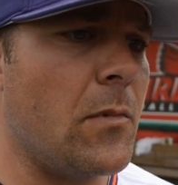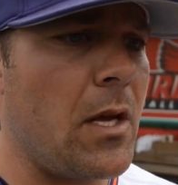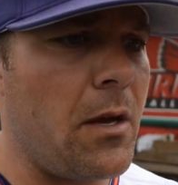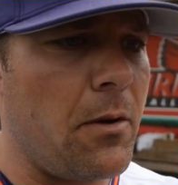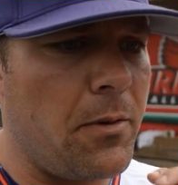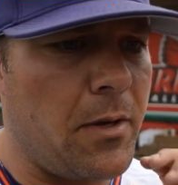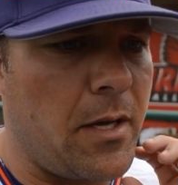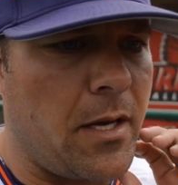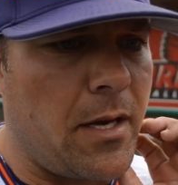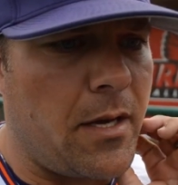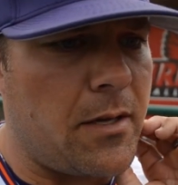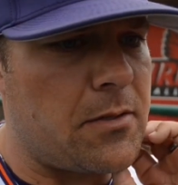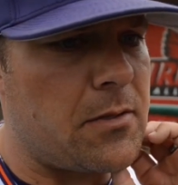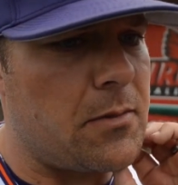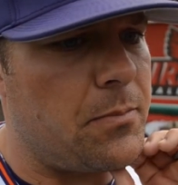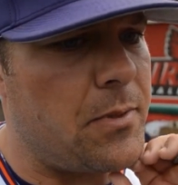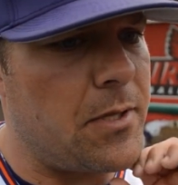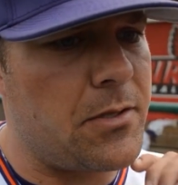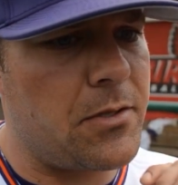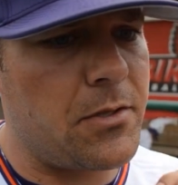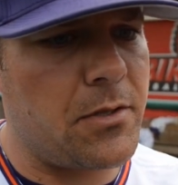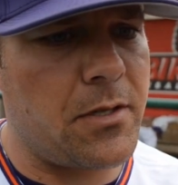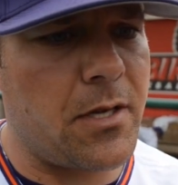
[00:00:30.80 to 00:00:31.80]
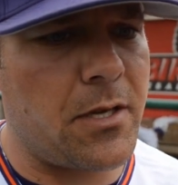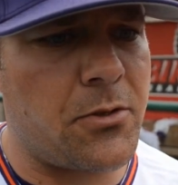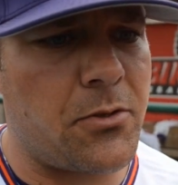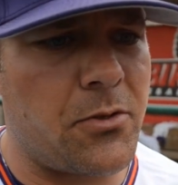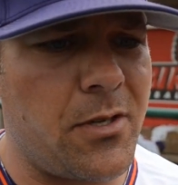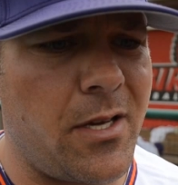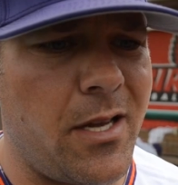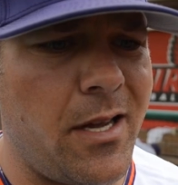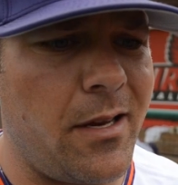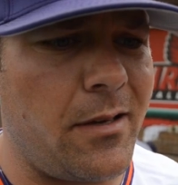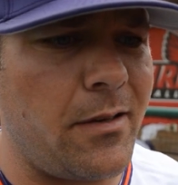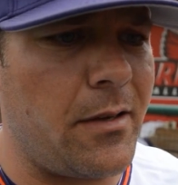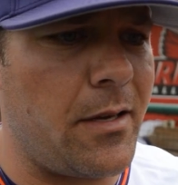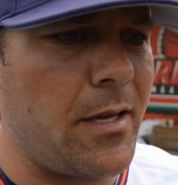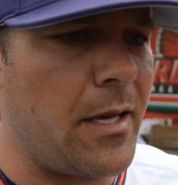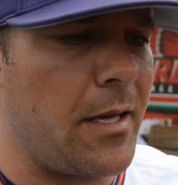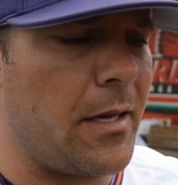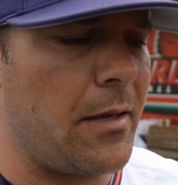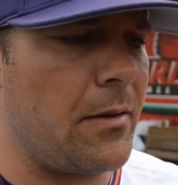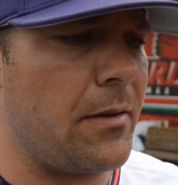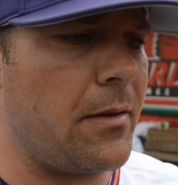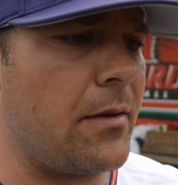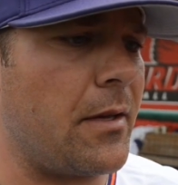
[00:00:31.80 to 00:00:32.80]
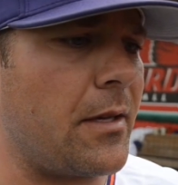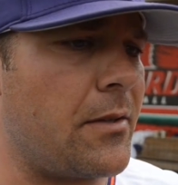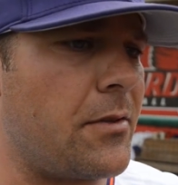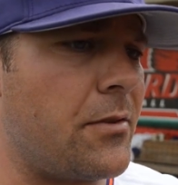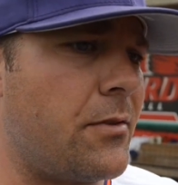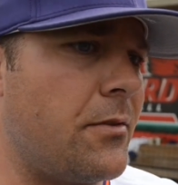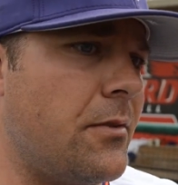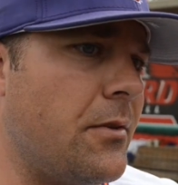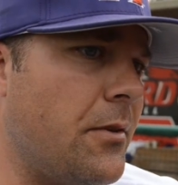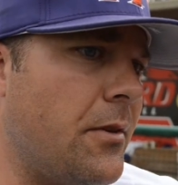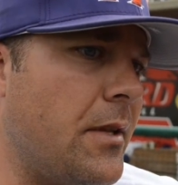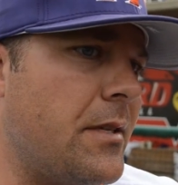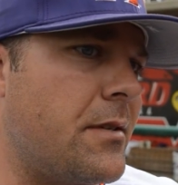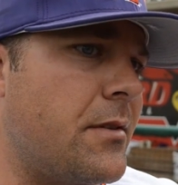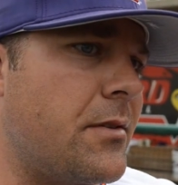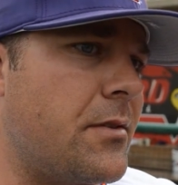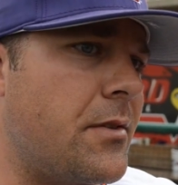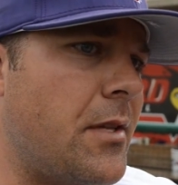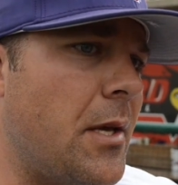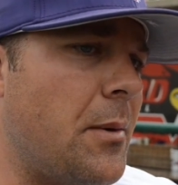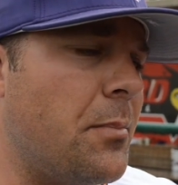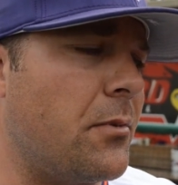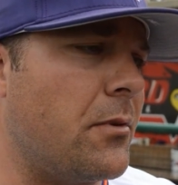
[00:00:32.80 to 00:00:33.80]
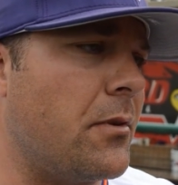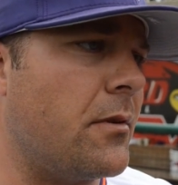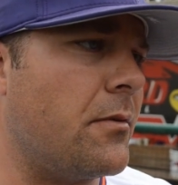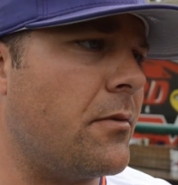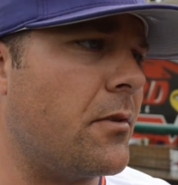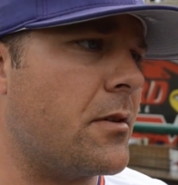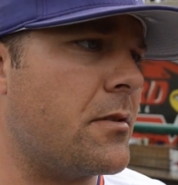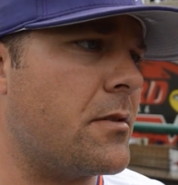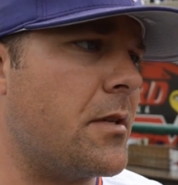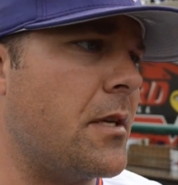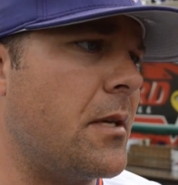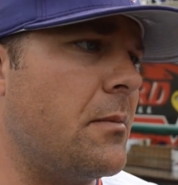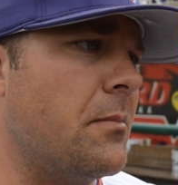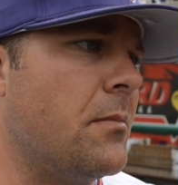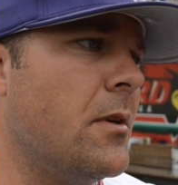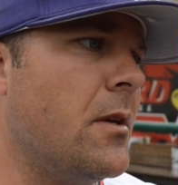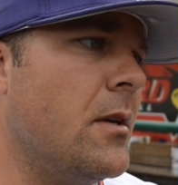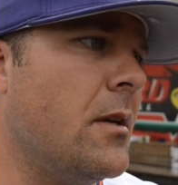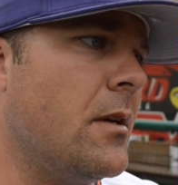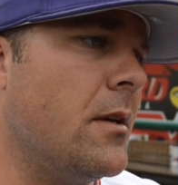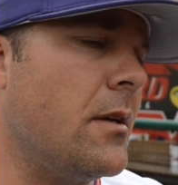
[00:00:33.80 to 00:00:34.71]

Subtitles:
Yeah, we got excellent pitching yesterday and today, and that's, you know, that's a staple of our team.